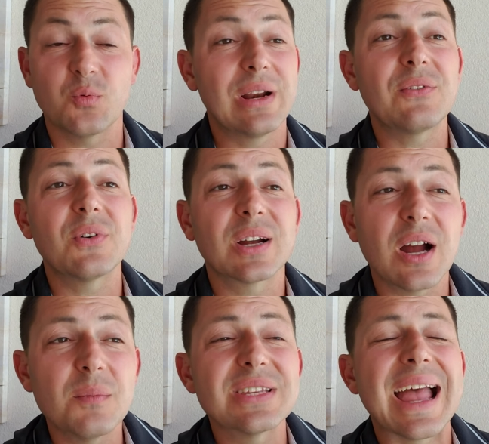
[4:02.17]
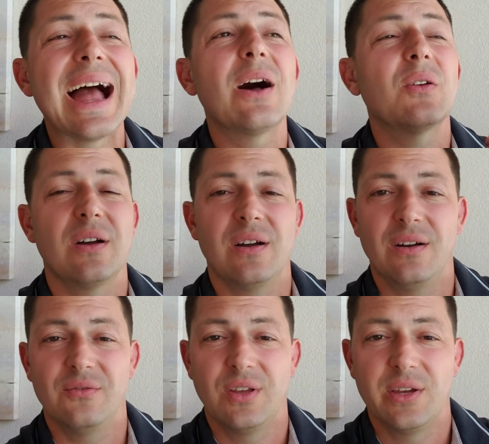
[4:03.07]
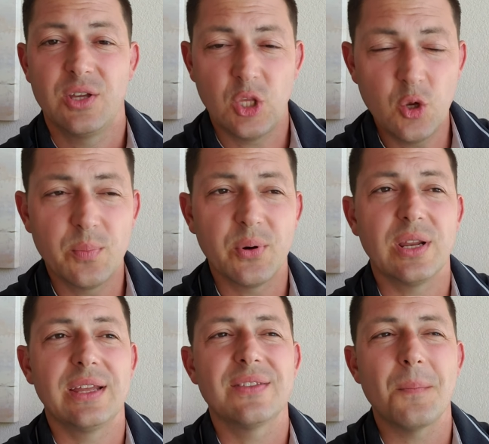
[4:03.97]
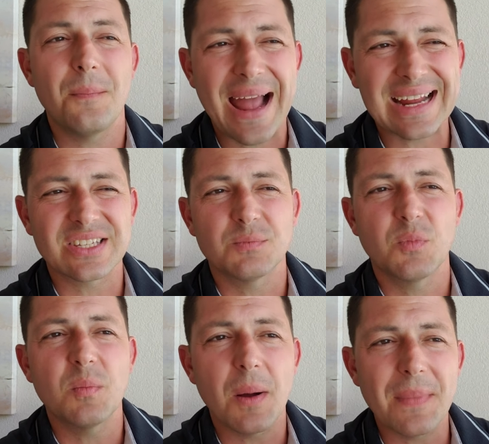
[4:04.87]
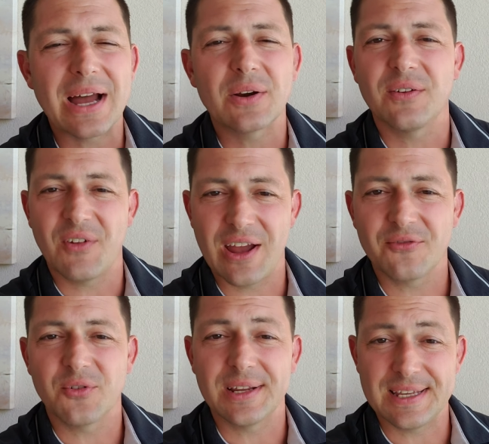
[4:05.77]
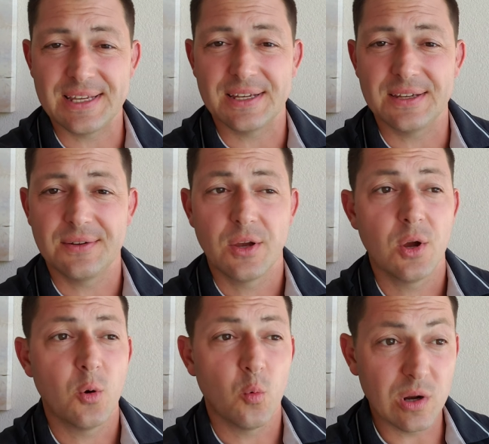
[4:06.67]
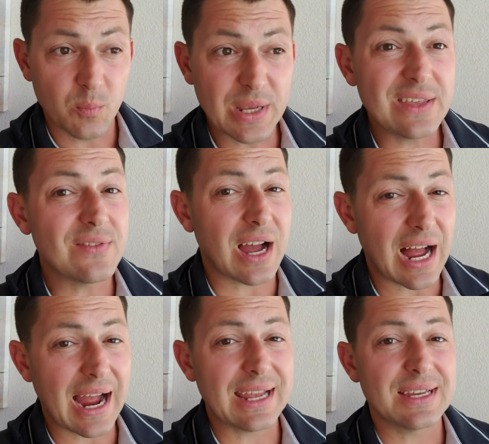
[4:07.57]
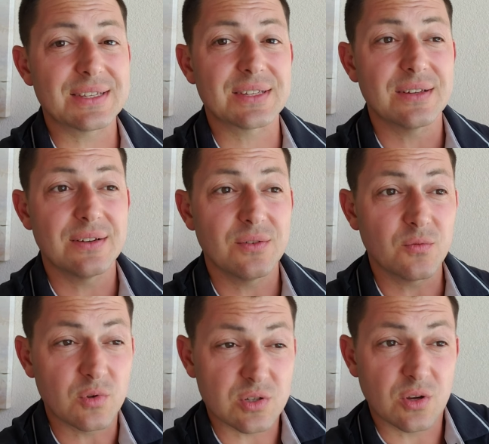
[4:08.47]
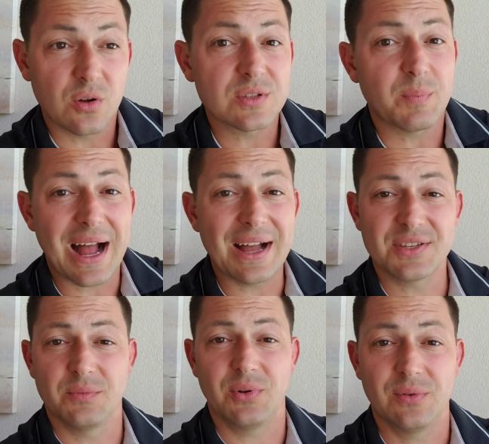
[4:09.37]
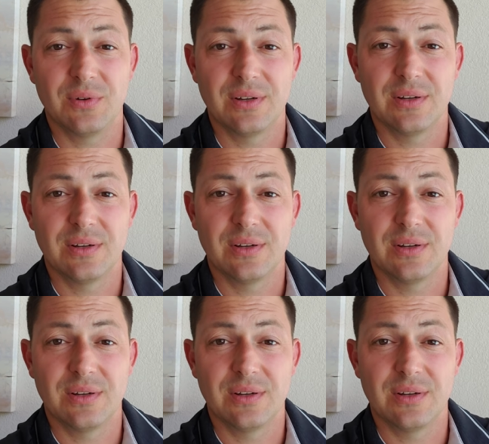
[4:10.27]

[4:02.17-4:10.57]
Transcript: Whatever comes out of you putting the maximum amount of effort in will be the highest results possible.